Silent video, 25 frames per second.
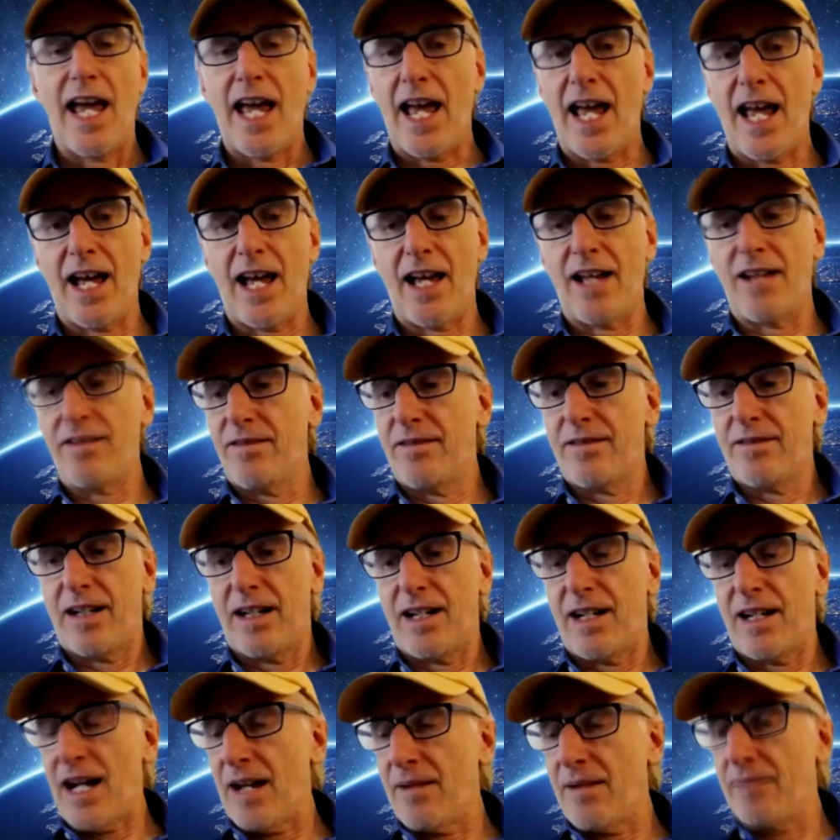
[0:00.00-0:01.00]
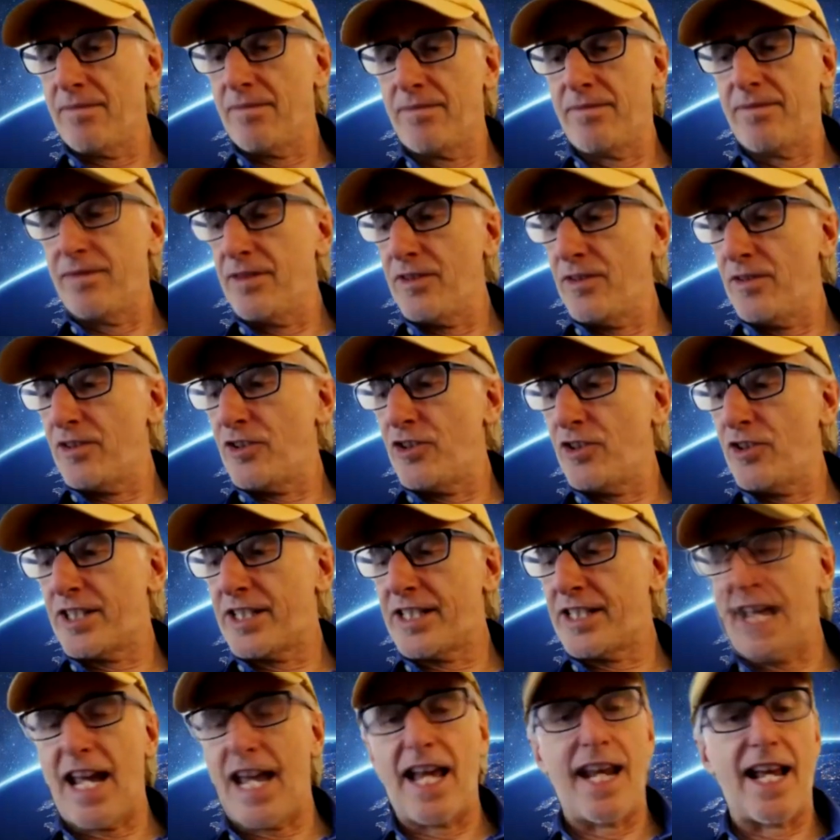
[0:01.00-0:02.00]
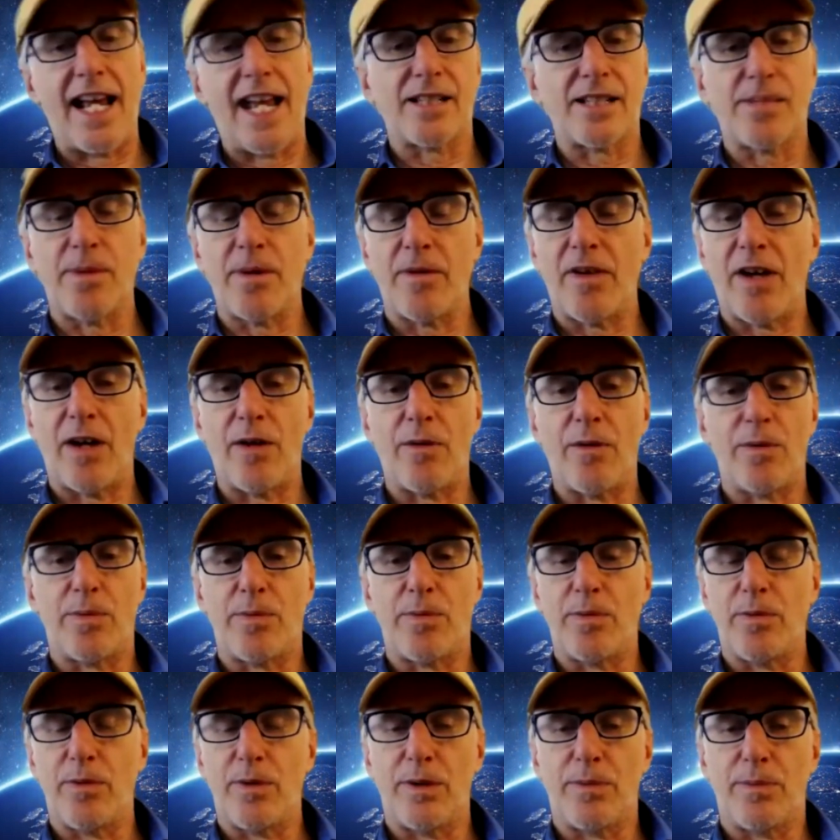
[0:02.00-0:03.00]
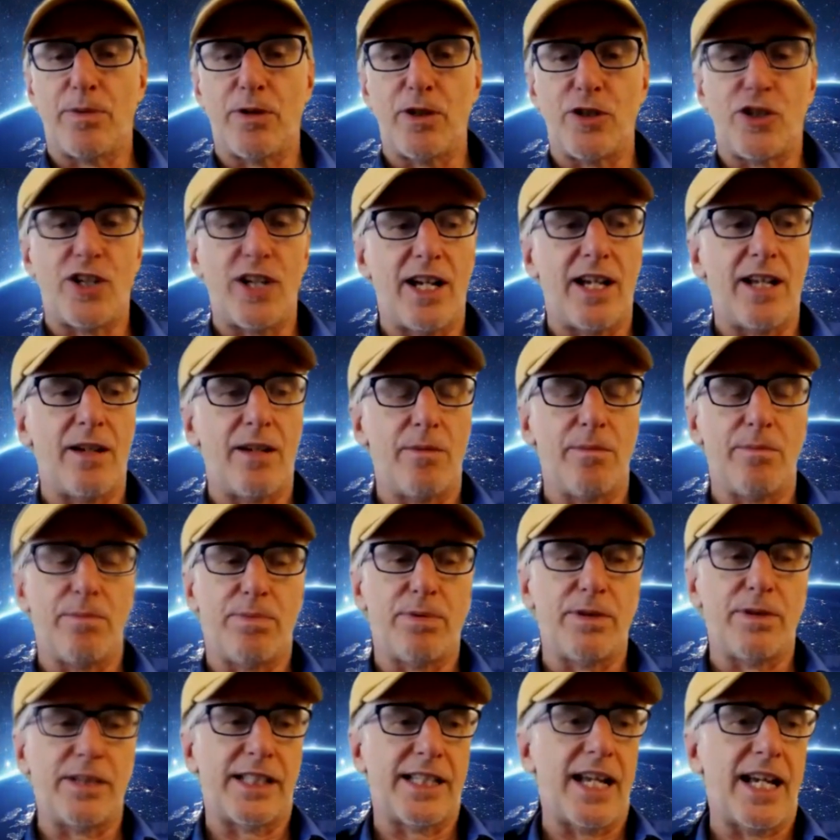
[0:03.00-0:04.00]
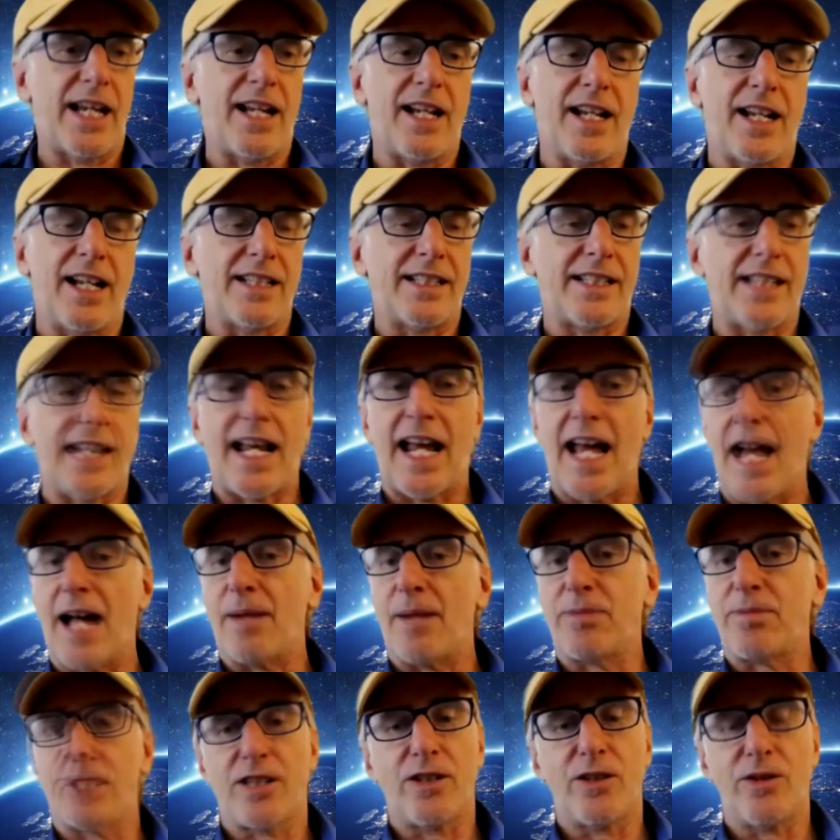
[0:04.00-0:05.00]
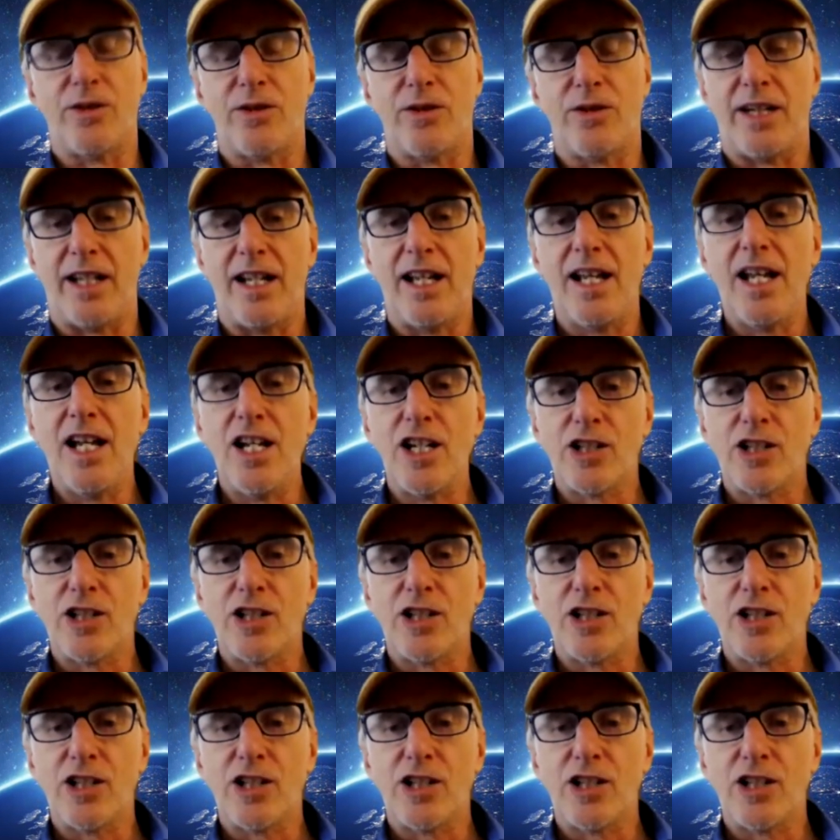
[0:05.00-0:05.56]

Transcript: And I'm Stan asked me if I would project present it. I said, absolutely.